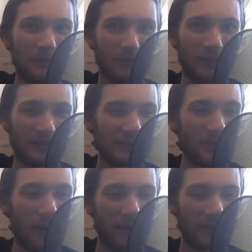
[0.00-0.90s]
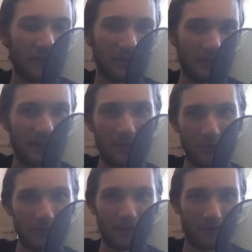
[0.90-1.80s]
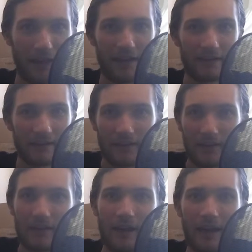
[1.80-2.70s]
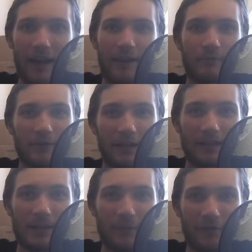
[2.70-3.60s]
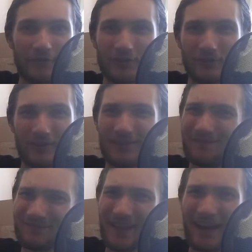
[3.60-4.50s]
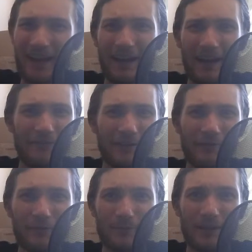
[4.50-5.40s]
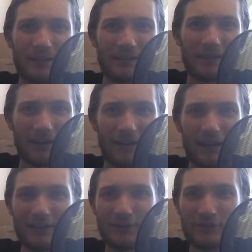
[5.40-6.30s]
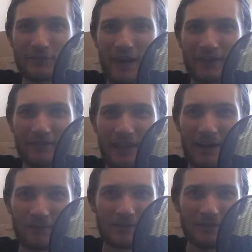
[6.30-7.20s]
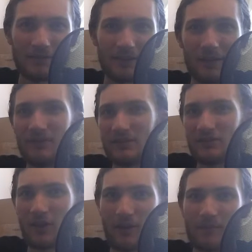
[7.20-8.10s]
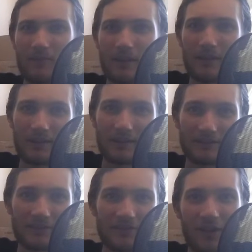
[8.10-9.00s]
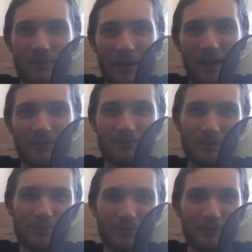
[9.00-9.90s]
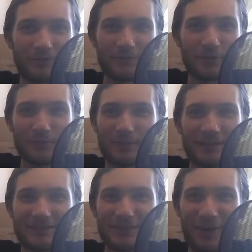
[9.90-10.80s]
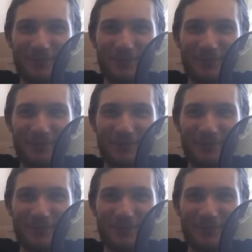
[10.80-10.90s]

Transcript: my current demo reel that I had when I came out of school. I've never been a huge fan of that one. I mean, it's not bad. People have told me it's not bad.